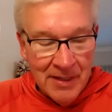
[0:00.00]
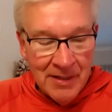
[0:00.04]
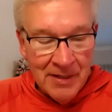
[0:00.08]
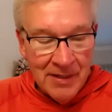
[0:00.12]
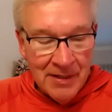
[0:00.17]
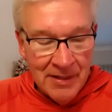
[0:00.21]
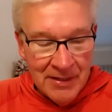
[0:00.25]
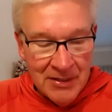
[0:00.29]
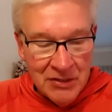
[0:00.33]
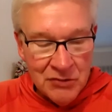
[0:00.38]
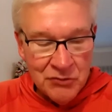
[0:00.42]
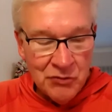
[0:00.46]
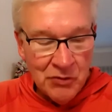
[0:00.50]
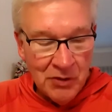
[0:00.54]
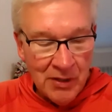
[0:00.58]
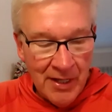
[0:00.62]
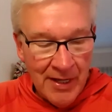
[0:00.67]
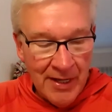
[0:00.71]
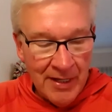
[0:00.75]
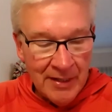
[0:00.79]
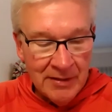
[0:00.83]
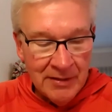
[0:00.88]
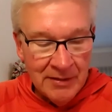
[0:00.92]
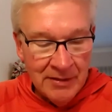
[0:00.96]
an
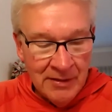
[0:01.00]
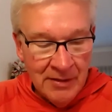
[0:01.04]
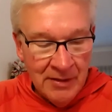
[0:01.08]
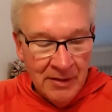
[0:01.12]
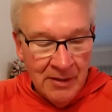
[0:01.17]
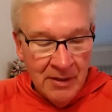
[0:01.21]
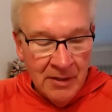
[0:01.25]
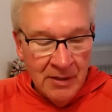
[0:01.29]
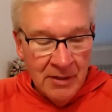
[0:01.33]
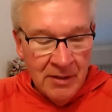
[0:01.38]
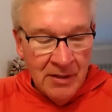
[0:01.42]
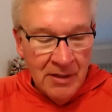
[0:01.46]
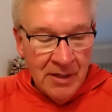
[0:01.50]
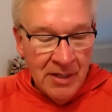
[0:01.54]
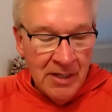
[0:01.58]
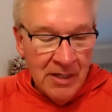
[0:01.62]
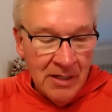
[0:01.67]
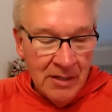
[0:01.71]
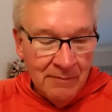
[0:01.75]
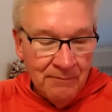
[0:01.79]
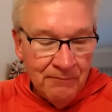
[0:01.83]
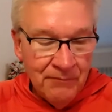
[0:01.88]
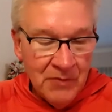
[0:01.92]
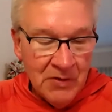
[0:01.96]
Israelite.
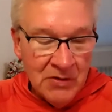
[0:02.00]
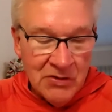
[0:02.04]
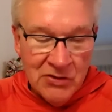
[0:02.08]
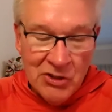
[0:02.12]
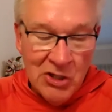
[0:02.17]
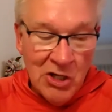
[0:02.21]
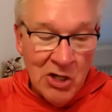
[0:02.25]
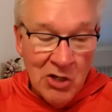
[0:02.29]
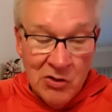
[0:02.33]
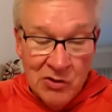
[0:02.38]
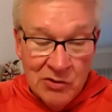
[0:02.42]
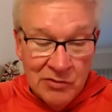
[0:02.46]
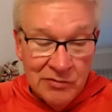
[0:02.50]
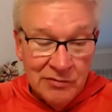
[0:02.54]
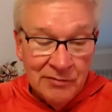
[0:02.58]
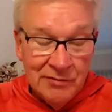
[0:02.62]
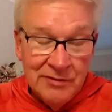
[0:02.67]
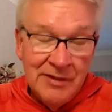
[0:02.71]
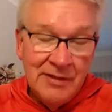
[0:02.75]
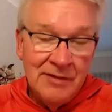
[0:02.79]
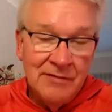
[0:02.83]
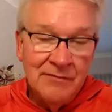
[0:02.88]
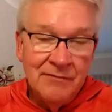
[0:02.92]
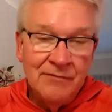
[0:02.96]
So
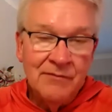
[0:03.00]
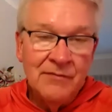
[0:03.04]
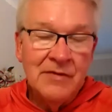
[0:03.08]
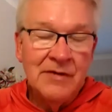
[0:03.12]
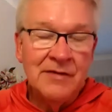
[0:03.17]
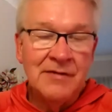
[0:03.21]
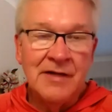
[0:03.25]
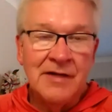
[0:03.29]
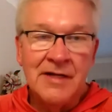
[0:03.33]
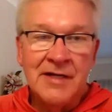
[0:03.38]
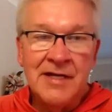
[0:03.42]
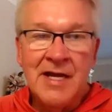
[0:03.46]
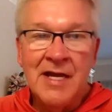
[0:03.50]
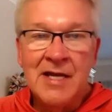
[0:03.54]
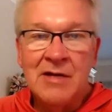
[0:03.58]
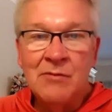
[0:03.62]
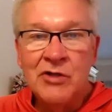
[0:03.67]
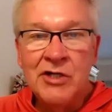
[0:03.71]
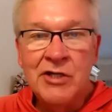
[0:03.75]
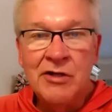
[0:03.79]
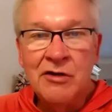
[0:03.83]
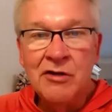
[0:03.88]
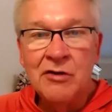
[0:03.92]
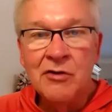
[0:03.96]
again, when
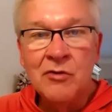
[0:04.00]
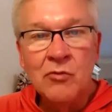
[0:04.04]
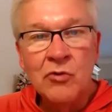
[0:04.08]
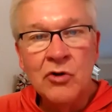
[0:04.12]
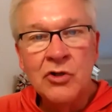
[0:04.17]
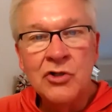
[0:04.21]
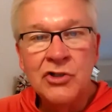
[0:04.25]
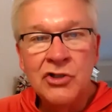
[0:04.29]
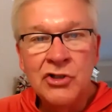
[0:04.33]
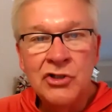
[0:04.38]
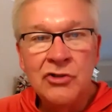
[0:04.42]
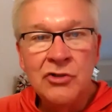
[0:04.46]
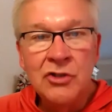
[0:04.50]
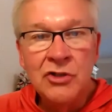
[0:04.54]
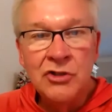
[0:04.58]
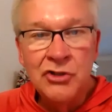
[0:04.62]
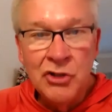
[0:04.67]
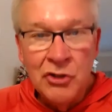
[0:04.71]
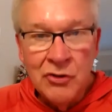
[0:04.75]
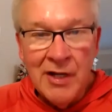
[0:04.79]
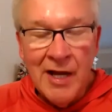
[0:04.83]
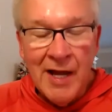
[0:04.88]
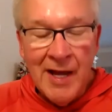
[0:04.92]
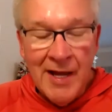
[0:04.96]
you hear the word
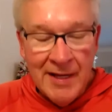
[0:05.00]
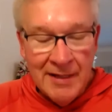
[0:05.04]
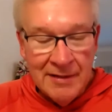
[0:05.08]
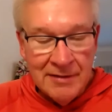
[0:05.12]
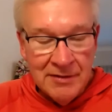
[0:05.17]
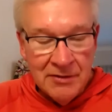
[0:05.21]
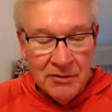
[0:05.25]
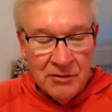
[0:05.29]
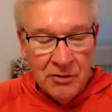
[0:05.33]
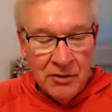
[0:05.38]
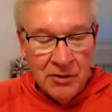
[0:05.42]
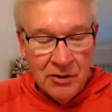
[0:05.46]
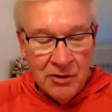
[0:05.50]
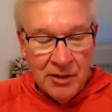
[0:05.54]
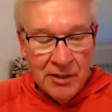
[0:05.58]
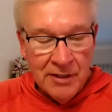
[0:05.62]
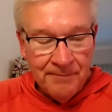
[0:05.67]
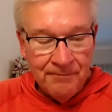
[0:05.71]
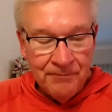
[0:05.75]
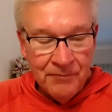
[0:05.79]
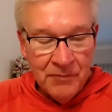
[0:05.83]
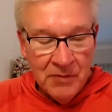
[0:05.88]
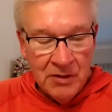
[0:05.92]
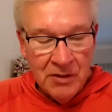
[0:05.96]
Judite or
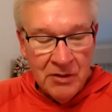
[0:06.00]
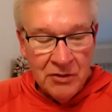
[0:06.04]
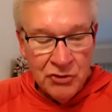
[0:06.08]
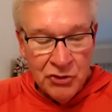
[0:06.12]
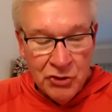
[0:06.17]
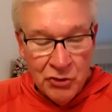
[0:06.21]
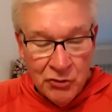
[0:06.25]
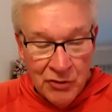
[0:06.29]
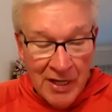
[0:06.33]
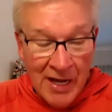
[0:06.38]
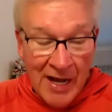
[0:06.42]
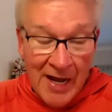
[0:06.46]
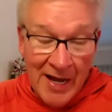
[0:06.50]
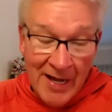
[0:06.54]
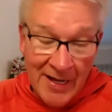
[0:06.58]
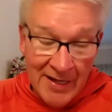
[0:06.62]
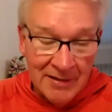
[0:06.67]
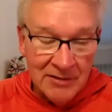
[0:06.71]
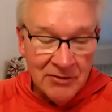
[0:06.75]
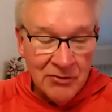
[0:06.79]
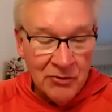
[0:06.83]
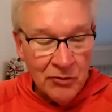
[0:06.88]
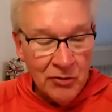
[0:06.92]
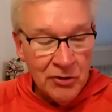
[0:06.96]
a
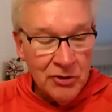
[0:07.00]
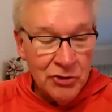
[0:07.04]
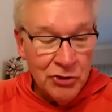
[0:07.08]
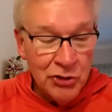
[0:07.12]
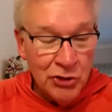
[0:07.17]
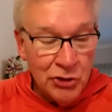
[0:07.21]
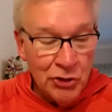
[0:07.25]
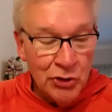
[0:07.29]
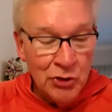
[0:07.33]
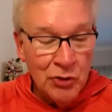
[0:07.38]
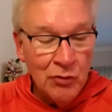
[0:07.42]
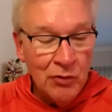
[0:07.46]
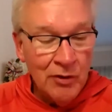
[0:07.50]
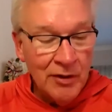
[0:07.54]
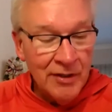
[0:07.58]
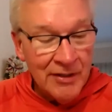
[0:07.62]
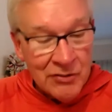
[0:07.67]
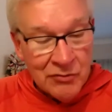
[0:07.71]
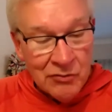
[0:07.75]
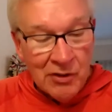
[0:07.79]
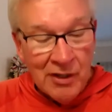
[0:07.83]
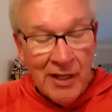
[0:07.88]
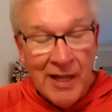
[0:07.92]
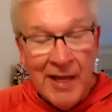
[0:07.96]
Judahite or a Jew or an
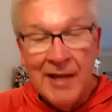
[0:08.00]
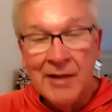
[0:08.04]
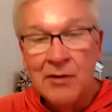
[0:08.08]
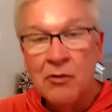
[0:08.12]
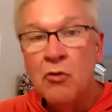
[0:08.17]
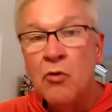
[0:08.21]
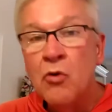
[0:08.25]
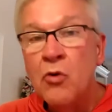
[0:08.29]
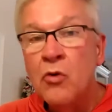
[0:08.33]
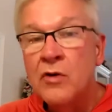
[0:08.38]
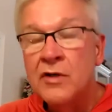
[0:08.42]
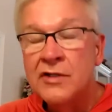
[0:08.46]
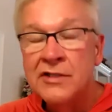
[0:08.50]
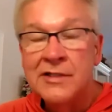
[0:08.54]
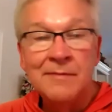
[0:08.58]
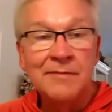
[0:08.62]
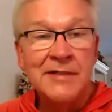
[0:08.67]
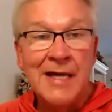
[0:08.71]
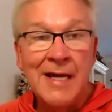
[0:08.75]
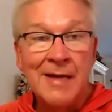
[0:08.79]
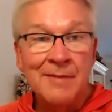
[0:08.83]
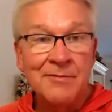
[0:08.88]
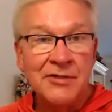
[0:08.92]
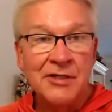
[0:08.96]
Israelite, or
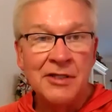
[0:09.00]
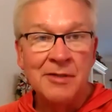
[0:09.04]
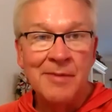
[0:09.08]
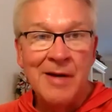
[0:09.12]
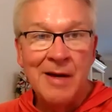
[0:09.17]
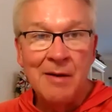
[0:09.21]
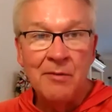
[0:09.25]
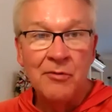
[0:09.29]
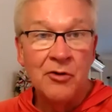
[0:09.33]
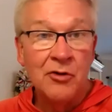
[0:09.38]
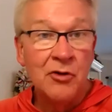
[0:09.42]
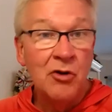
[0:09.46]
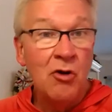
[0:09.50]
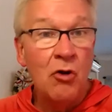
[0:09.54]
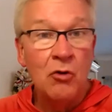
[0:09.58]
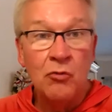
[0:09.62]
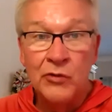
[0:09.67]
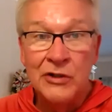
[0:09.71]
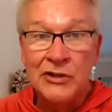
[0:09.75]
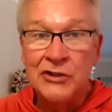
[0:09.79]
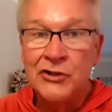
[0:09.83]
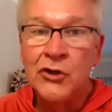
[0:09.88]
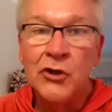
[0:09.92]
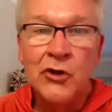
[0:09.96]
sometimes in the Bible they're called
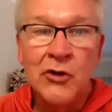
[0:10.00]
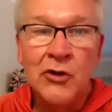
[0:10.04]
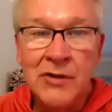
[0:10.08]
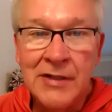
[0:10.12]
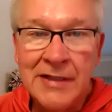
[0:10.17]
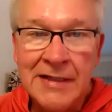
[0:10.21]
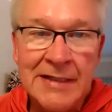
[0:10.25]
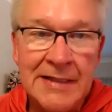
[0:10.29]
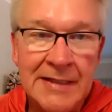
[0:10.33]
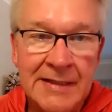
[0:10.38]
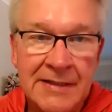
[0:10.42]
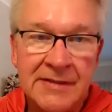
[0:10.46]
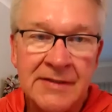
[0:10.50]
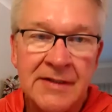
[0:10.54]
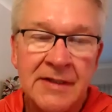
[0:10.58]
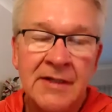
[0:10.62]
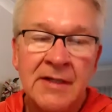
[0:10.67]
returnees